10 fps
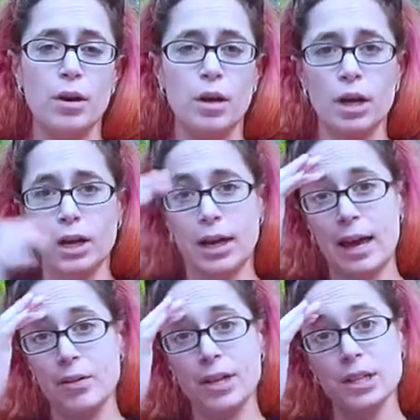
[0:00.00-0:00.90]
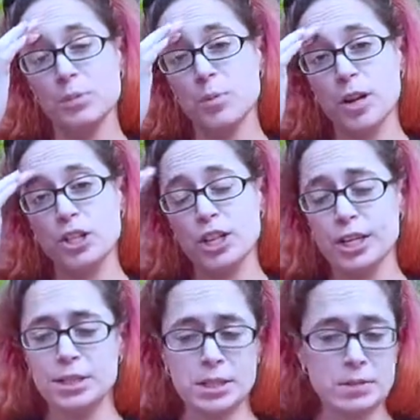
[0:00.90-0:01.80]
So I'll be starting a new job
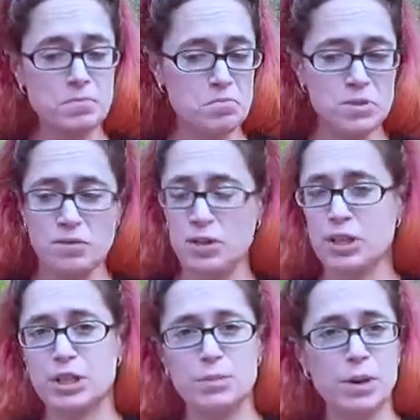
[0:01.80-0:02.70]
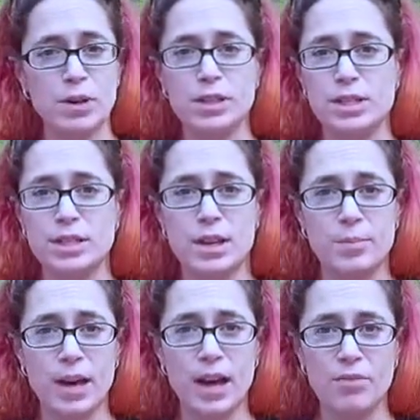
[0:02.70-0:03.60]
with a new nanny family and a new
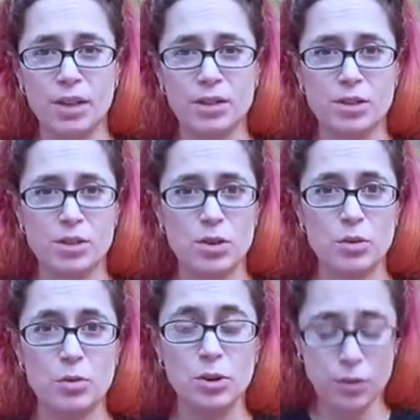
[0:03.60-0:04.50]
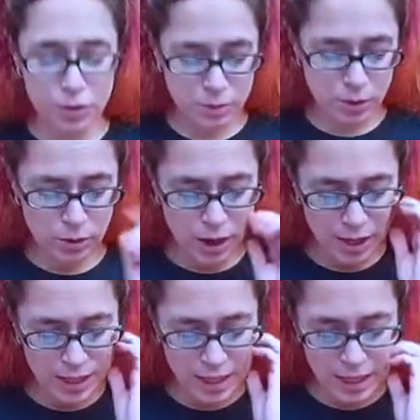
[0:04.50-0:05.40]
little one soon,
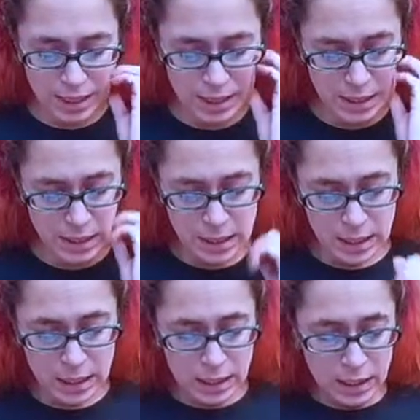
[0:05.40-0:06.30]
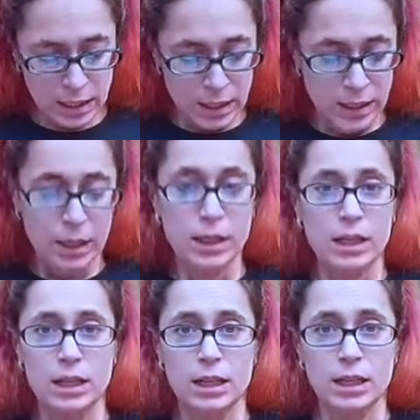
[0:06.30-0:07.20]
which will lead to a different
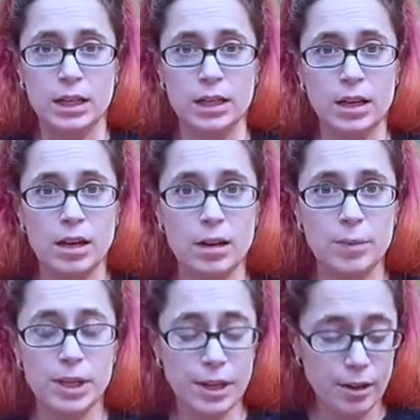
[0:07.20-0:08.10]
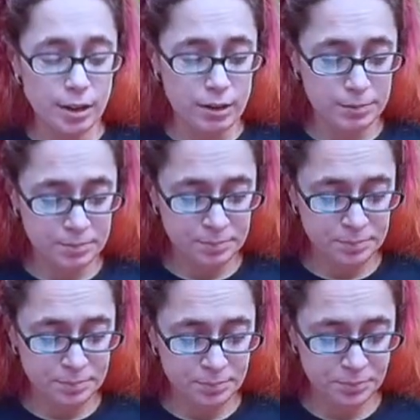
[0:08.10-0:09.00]
kind of
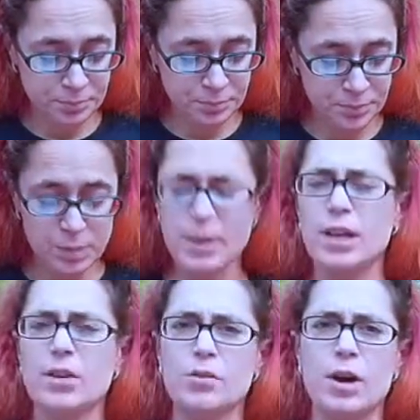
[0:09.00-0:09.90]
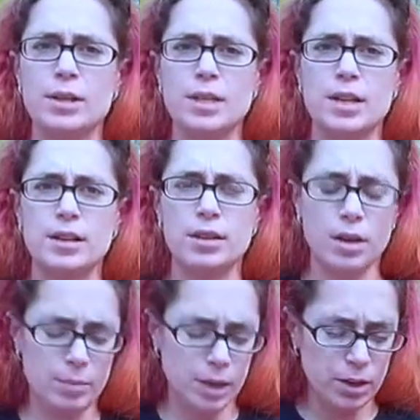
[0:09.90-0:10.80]
outings, projects,
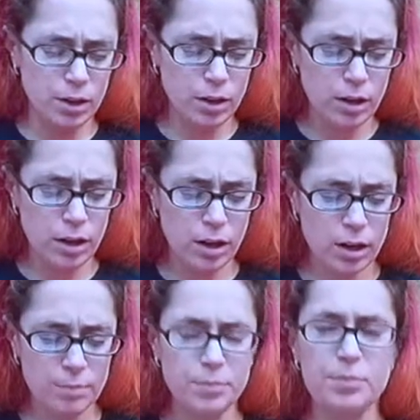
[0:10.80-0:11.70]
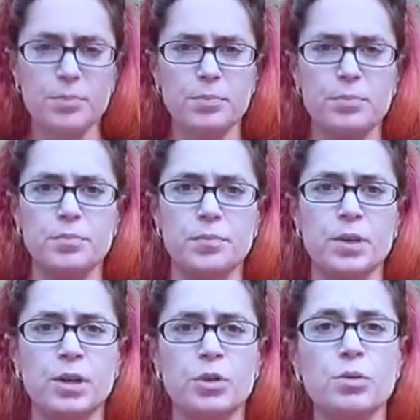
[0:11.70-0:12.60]
different experiences that I'll be having.
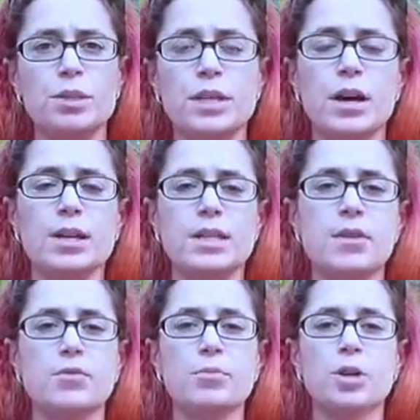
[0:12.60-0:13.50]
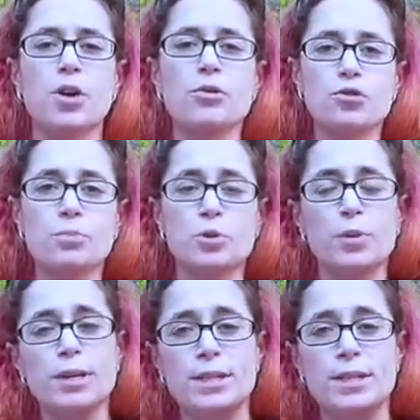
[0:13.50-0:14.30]
So look for some new content